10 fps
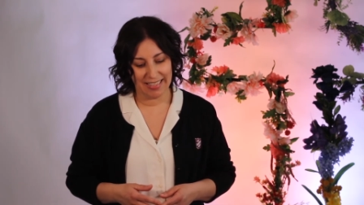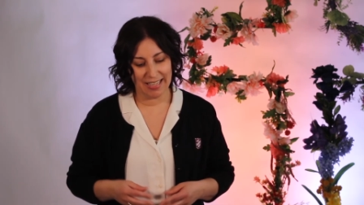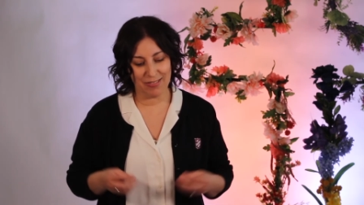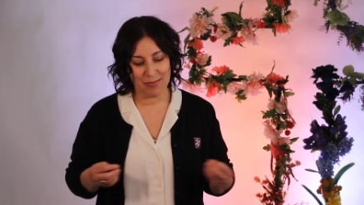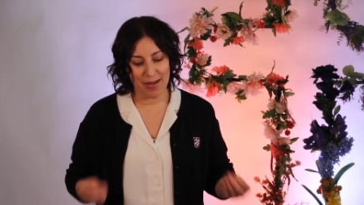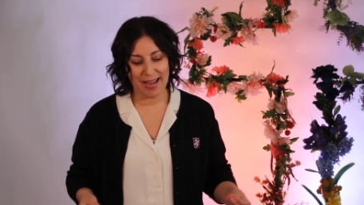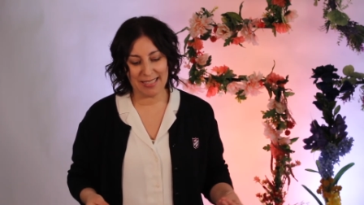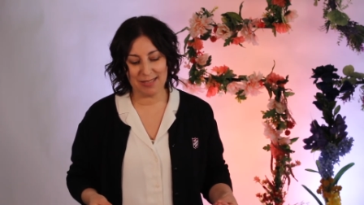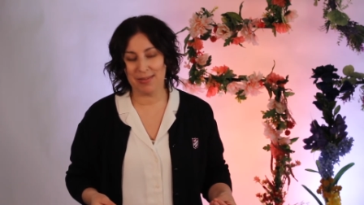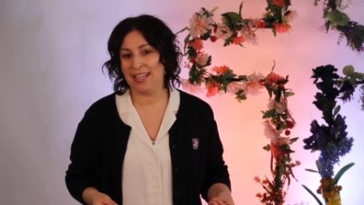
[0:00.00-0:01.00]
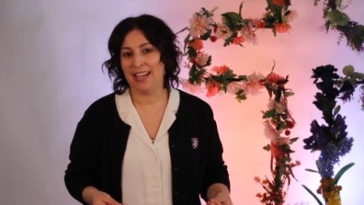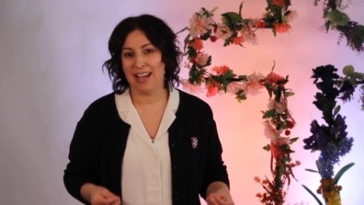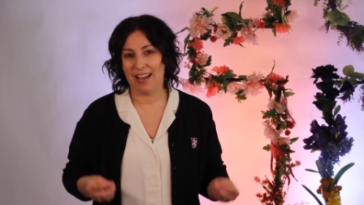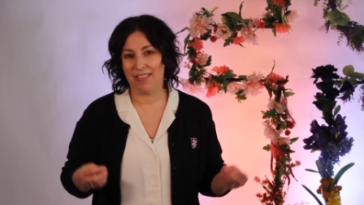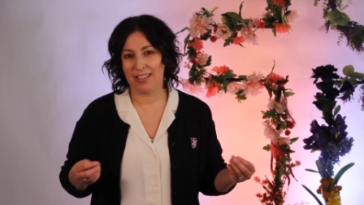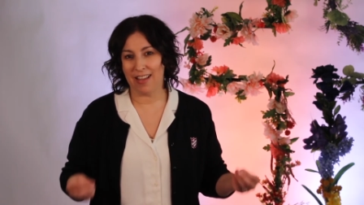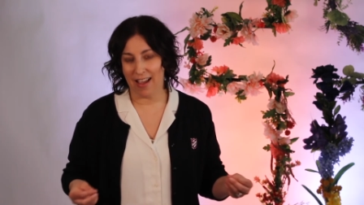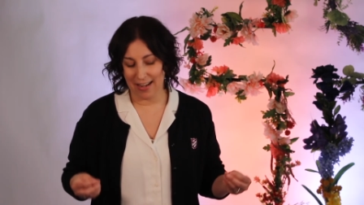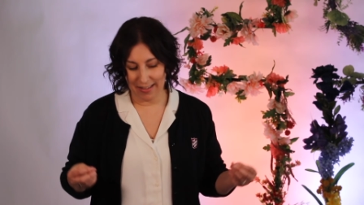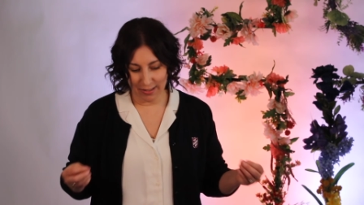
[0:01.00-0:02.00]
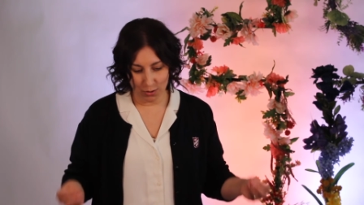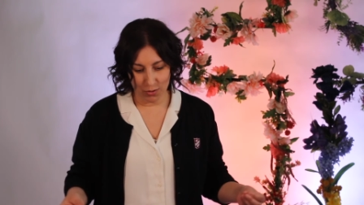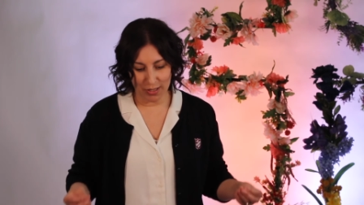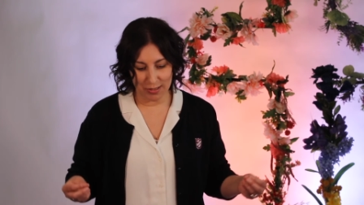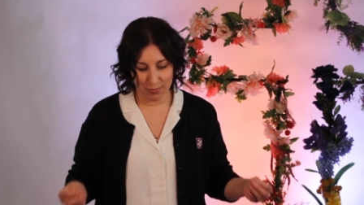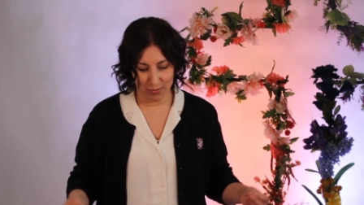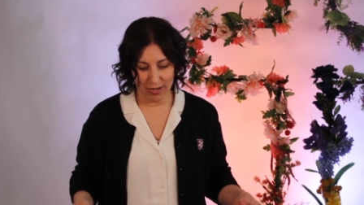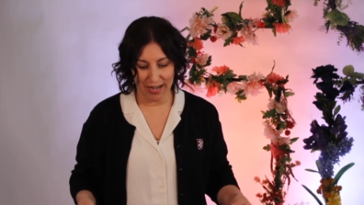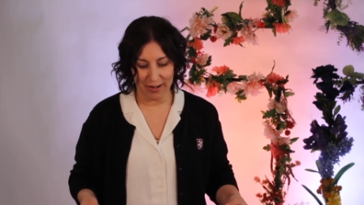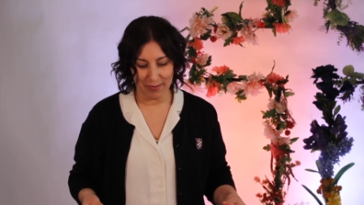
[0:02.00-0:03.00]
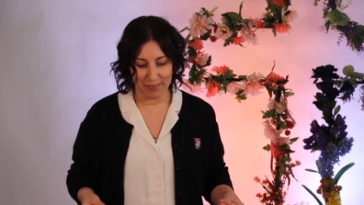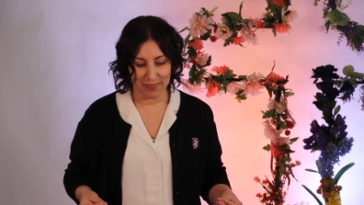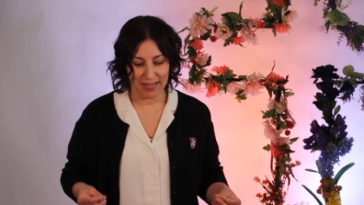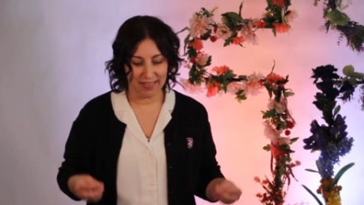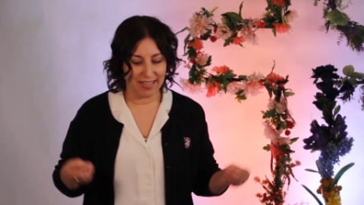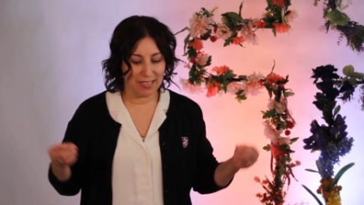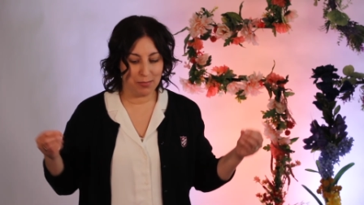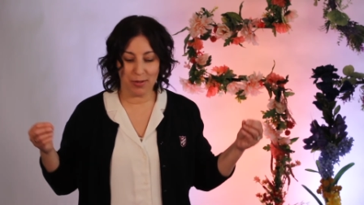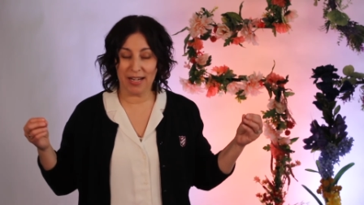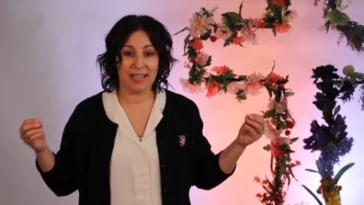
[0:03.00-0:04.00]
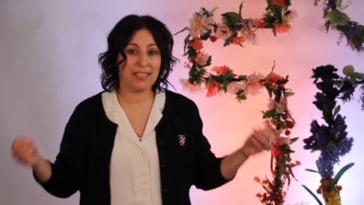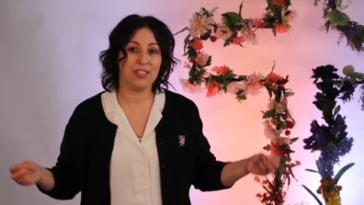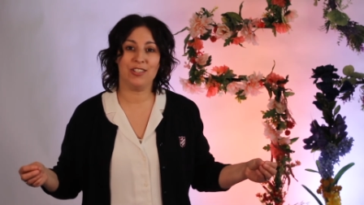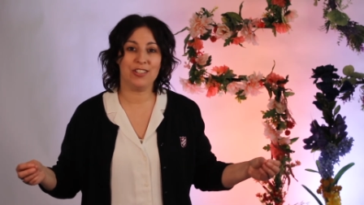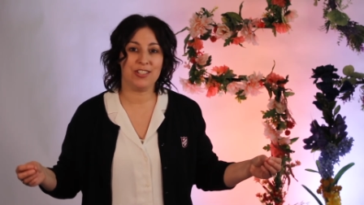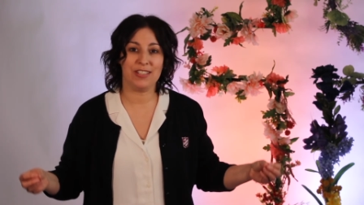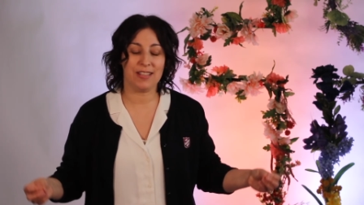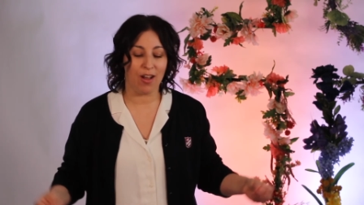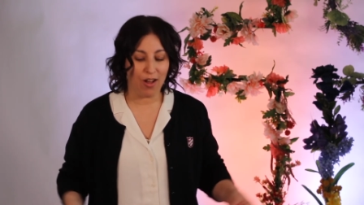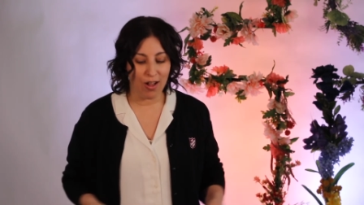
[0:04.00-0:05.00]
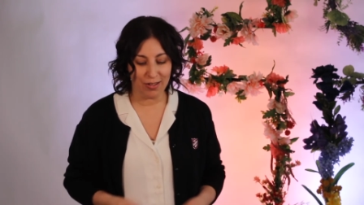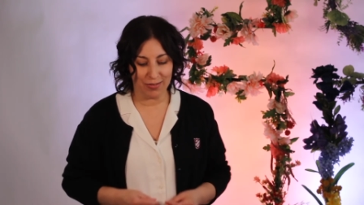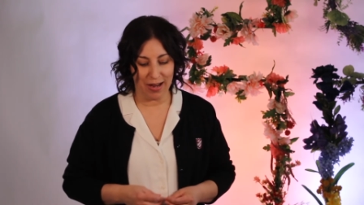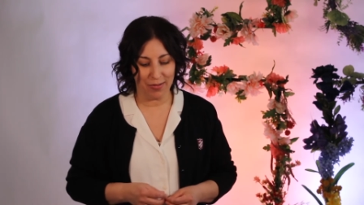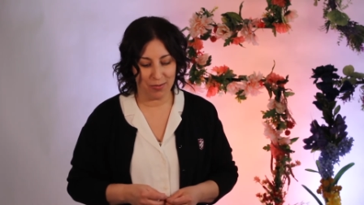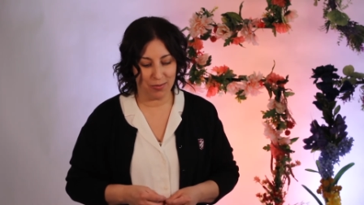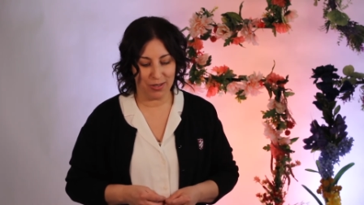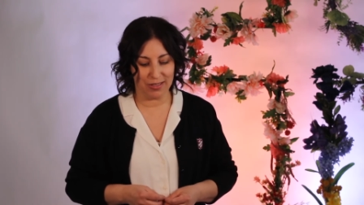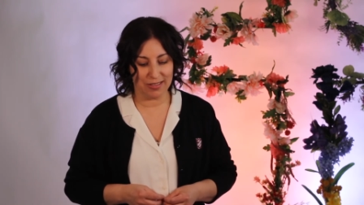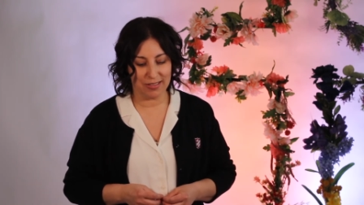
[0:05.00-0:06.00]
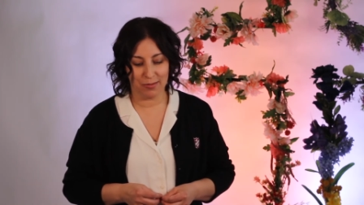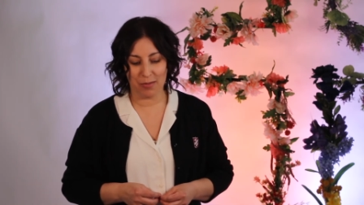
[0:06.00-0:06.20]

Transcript: It reminds me of the line in the Lord's Prayer that is prayed in churches all around the world.